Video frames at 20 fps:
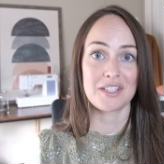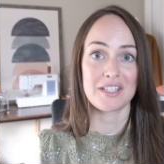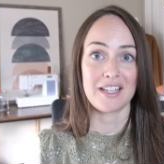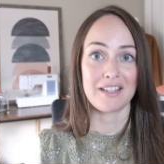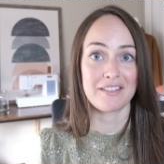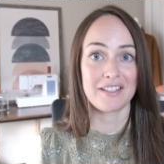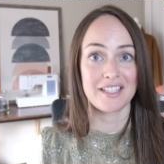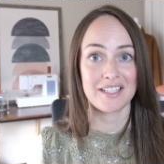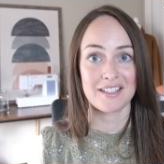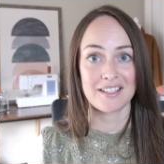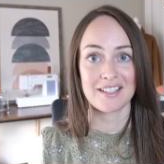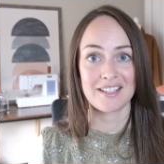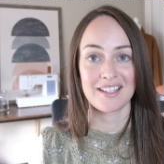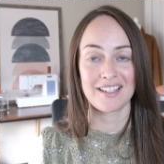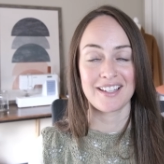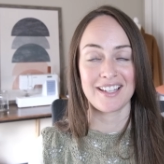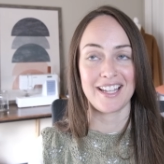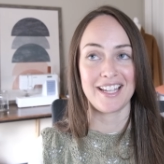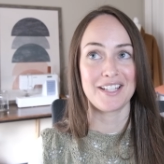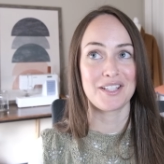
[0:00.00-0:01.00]
nothing's
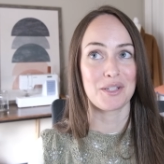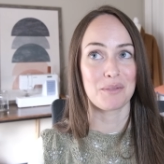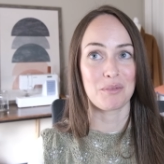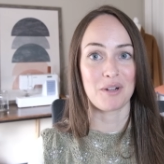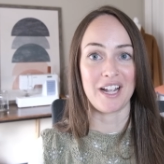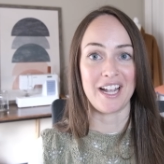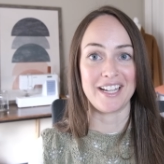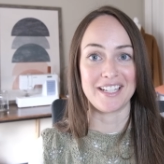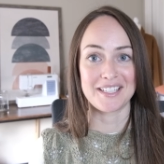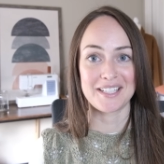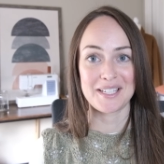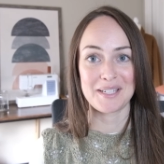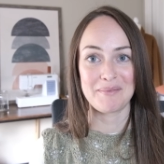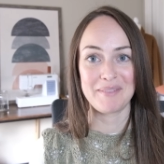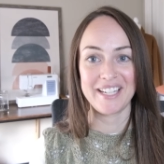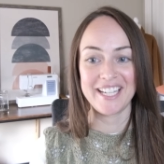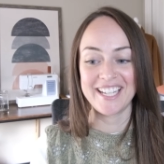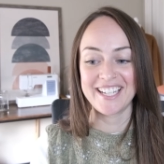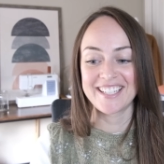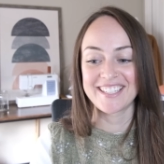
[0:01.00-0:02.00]
a surprise to
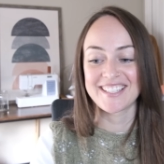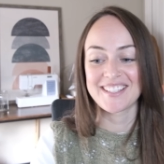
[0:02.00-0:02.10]
me.